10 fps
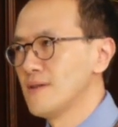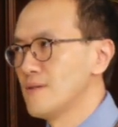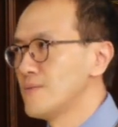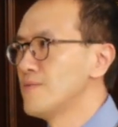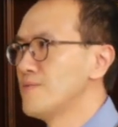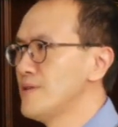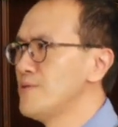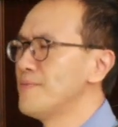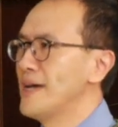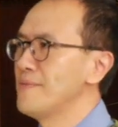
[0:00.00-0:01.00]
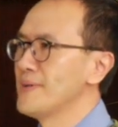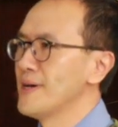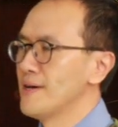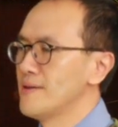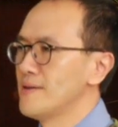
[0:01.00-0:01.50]
when we
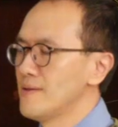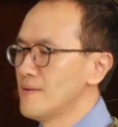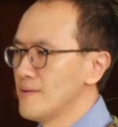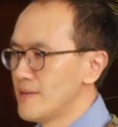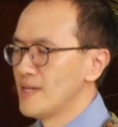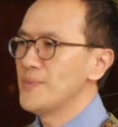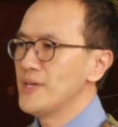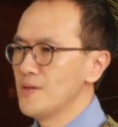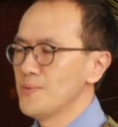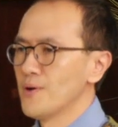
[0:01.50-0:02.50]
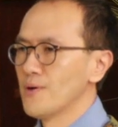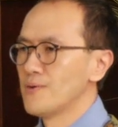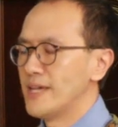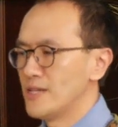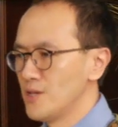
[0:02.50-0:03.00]
remember the people,
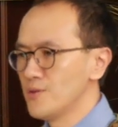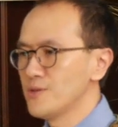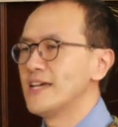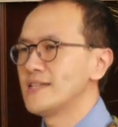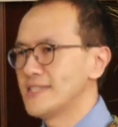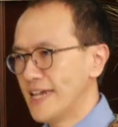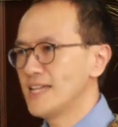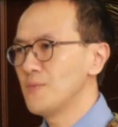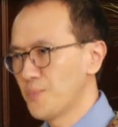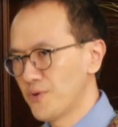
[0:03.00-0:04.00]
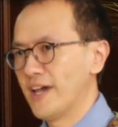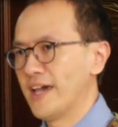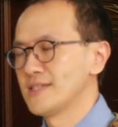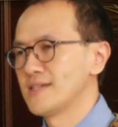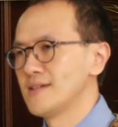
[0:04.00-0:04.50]
they use their daily
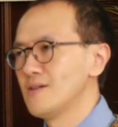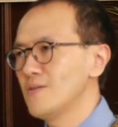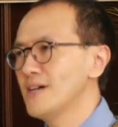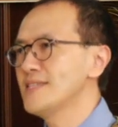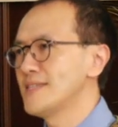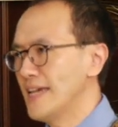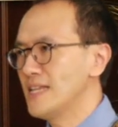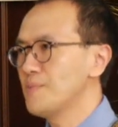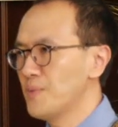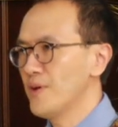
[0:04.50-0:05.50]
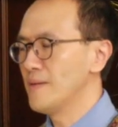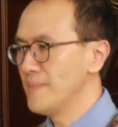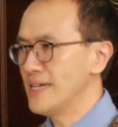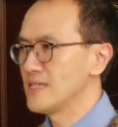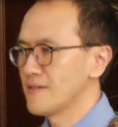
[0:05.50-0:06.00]
bread. What's the daily bread
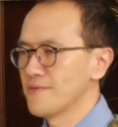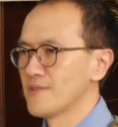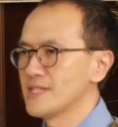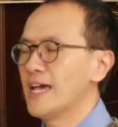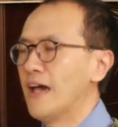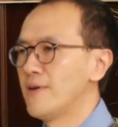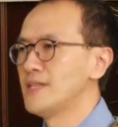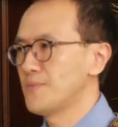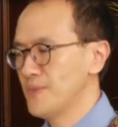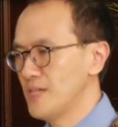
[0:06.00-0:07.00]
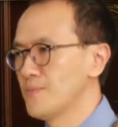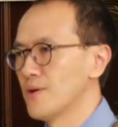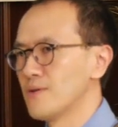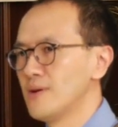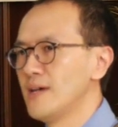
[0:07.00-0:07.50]
means for the Taiwanese
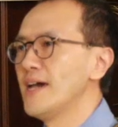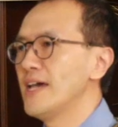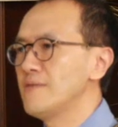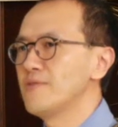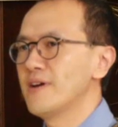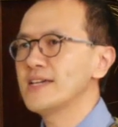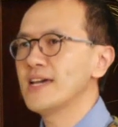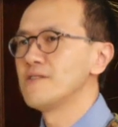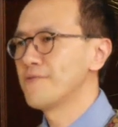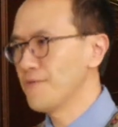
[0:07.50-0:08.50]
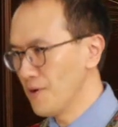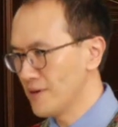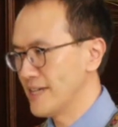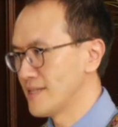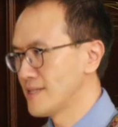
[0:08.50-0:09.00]
people? Everyone can
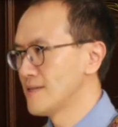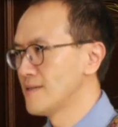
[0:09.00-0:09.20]
afford it.